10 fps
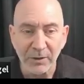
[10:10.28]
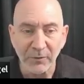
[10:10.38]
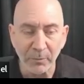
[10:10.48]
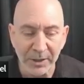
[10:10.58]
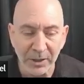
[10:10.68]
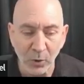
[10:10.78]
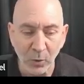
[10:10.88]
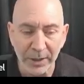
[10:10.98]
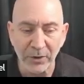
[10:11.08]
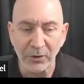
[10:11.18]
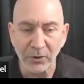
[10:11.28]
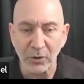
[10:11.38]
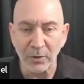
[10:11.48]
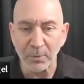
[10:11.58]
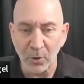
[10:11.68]
from the equator to
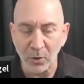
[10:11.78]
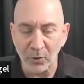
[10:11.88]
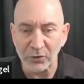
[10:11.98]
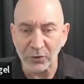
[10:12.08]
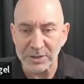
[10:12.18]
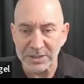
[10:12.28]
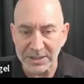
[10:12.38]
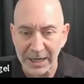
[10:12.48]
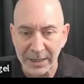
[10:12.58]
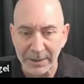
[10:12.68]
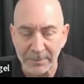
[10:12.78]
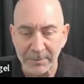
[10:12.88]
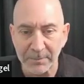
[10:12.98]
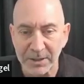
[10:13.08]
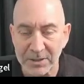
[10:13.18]
the poles to escape,
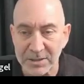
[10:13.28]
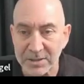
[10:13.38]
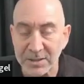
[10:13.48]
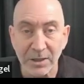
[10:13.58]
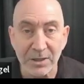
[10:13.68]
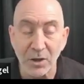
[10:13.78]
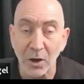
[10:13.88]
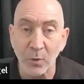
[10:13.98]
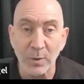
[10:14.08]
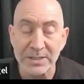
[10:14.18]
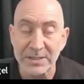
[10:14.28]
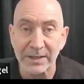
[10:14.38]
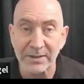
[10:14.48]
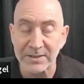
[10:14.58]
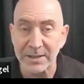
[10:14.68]
because the sun is always
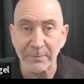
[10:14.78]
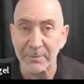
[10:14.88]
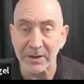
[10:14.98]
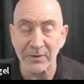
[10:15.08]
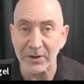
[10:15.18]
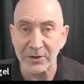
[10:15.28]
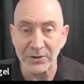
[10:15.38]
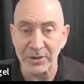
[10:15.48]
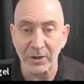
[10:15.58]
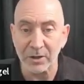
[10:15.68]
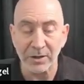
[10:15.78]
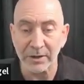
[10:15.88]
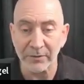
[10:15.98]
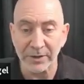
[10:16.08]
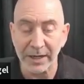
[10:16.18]
sending the same amount of energy
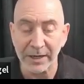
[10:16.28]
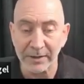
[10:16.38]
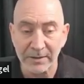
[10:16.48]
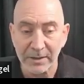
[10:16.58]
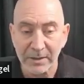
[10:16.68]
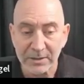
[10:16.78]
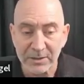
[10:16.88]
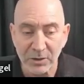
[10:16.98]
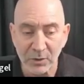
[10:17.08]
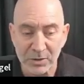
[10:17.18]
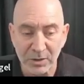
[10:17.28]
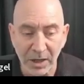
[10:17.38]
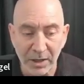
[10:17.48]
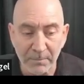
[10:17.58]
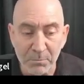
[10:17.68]
every day. So it's
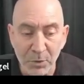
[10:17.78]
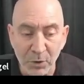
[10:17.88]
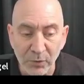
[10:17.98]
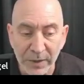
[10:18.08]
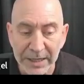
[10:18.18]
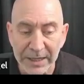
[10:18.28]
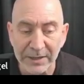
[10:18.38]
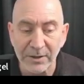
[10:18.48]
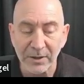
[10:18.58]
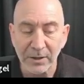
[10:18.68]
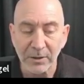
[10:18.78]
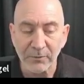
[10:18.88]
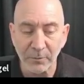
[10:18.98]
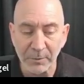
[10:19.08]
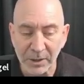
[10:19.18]
got to move heat
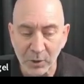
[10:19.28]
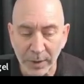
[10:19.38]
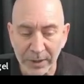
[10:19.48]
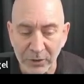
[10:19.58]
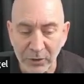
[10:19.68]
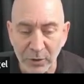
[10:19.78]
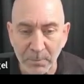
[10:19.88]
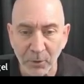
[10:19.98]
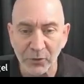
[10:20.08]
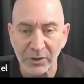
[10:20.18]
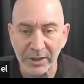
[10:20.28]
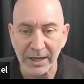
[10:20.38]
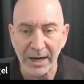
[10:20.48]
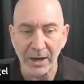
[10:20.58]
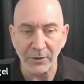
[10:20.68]
from the equator to the poles to get
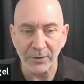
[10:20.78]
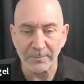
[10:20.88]
out.